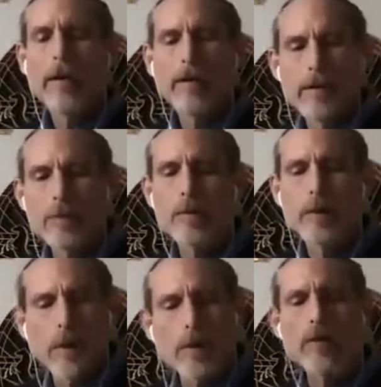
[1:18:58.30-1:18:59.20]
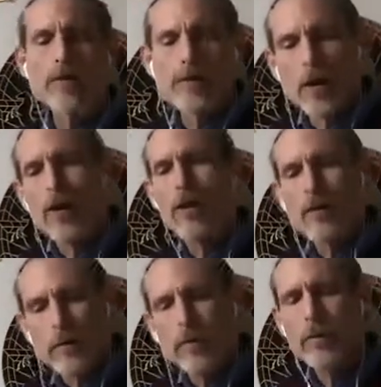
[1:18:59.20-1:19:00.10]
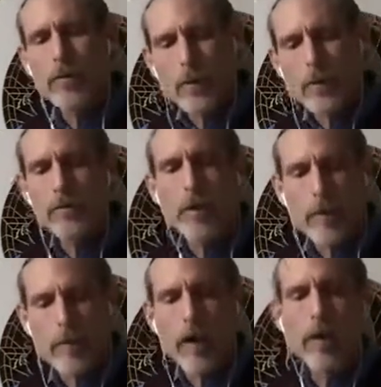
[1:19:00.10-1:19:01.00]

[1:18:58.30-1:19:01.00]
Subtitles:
This particular song is one of my